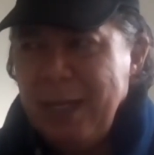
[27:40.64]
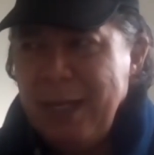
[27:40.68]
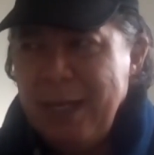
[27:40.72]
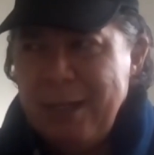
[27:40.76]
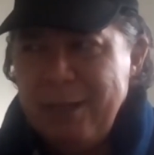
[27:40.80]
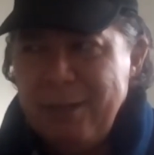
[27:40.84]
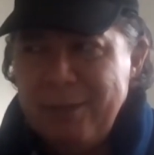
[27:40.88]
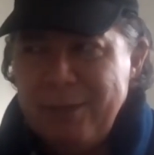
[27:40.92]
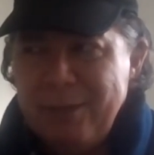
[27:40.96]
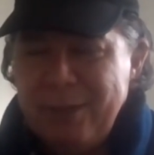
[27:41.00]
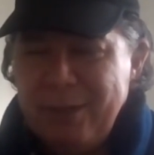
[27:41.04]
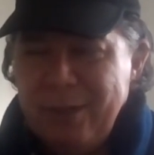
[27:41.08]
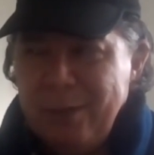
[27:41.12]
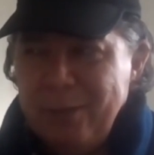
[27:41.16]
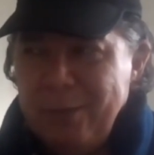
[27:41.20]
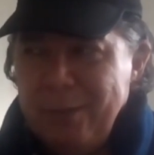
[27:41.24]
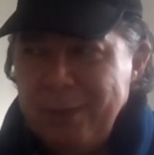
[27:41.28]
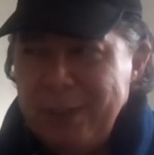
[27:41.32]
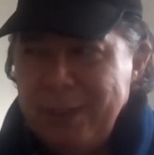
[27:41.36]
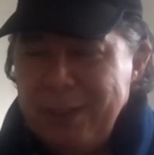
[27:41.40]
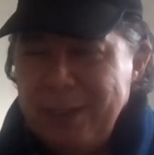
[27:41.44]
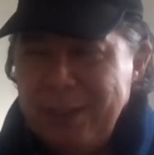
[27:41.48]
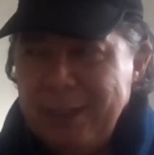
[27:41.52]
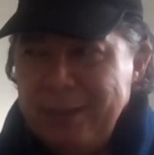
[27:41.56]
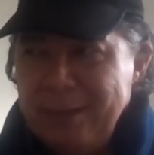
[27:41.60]
and
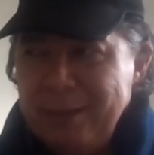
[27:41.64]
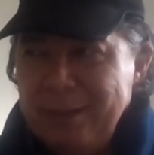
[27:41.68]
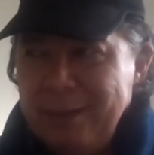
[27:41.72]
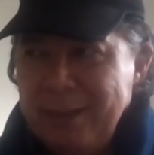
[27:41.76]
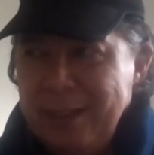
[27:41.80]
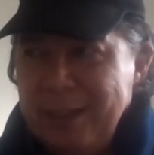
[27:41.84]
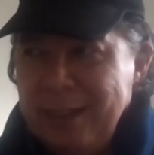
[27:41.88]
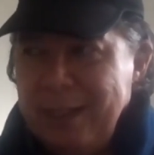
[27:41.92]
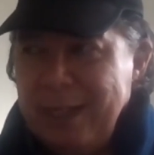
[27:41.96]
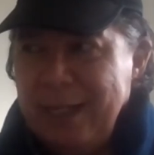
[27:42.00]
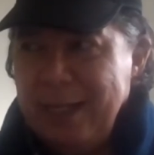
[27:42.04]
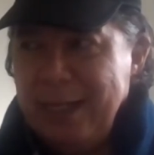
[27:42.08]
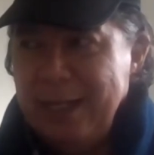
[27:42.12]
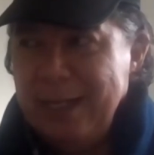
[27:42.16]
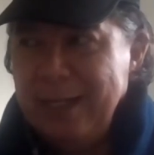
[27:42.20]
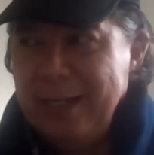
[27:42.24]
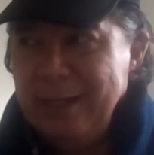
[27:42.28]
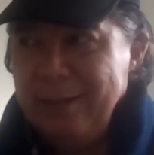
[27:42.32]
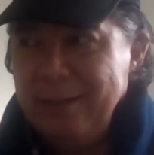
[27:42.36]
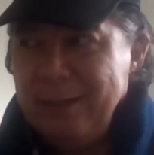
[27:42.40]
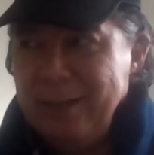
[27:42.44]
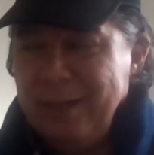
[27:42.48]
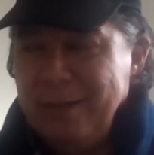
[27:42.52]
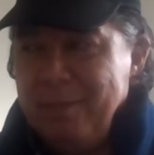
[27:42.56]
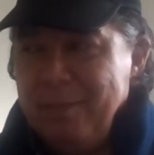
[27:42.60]
so it
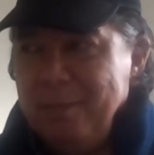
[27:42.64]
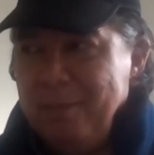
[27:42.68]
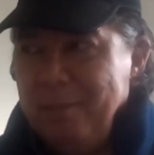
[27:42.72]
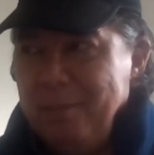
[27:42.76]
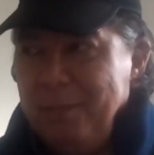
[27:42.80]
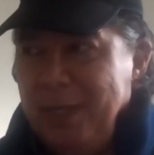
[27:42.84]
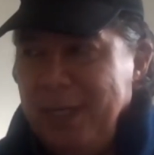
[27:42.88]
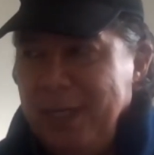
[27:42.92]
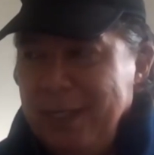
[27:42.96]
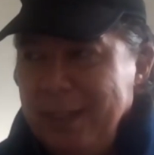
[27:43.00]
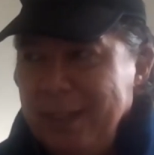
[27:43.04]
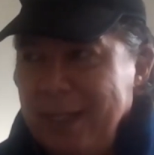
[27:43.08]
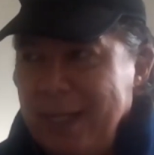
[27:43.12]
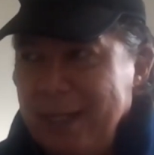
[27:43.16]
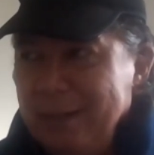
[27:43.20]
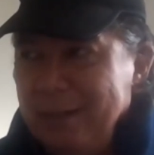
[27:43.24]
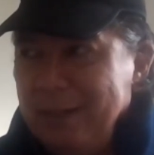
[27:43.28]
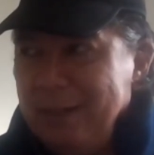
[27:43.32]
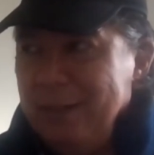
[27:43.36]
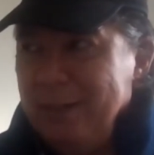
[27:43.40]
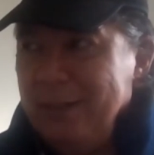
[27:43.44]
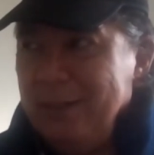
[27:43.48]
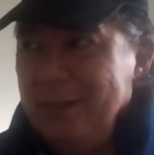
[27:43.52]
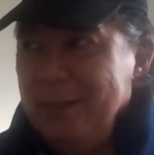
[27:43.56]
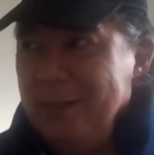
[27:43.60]
ends up being
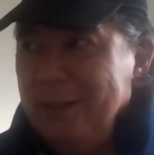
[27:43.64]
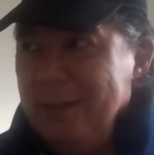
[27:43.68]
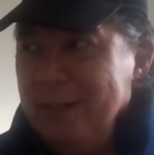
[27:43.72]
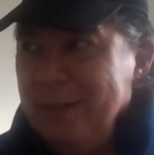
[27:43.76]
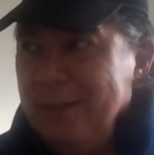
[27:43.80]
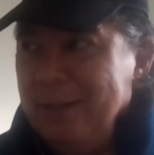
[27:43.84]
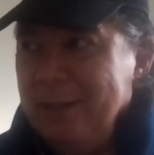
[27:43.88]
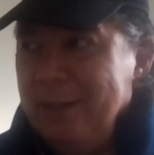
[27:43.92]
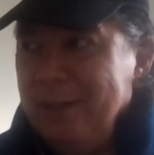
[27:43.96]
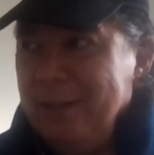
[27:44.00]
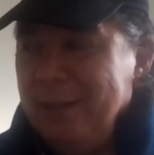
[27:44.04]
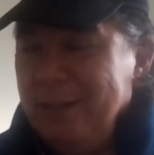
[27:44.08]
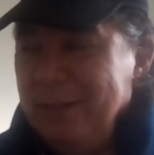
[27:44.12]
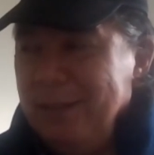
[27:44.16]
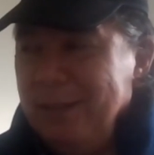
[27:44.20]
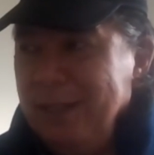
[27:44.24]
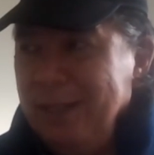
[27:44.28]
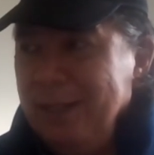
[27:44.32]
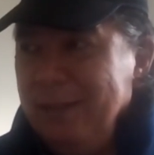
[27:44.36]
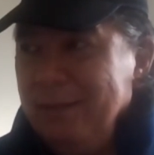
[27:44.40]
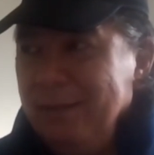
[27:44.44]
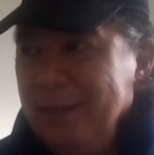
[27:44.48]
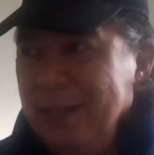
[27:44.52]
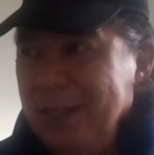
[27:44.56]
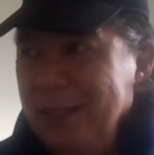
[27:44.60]
that
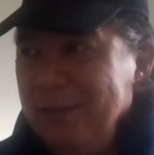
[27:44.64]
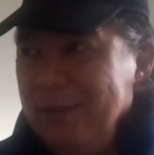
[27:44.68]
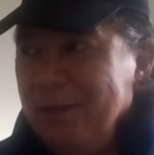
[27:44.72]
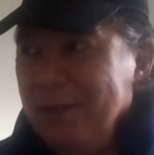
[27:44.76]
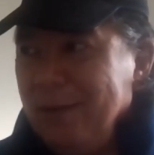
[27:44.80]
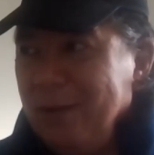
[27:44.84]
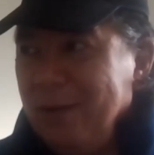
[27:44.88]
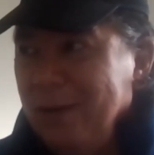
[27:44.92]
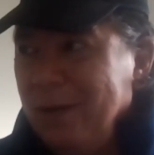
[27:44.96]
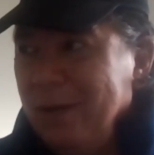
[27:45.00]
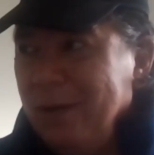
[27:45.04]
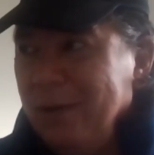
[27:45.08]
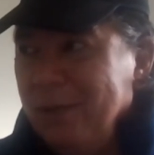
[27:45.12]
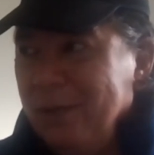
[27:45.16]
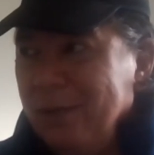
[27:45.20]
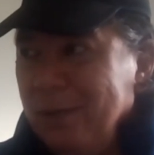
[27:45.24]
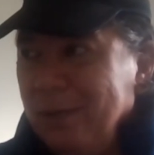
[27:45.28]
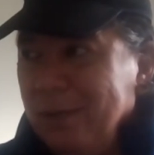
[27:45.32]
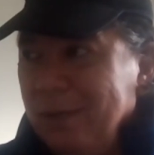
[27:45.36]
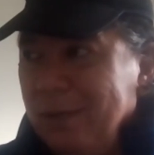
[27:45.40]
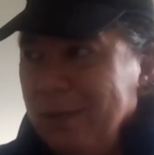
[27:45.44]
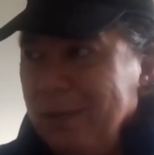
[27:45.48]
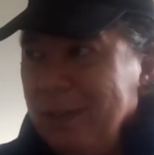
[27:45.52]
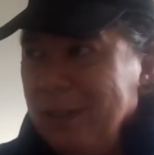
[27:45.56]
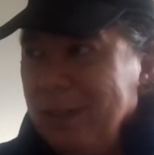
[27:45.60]
these are
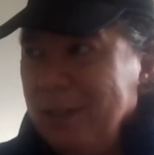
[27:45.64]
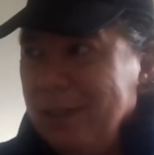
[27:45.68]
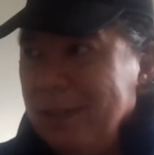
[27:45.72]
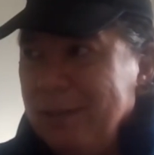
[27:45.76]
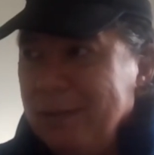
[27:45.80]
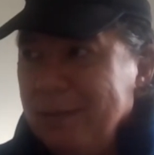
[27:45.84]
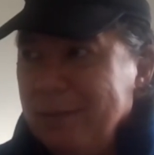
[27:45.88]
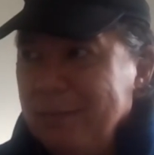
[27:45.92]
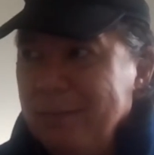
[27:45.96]
all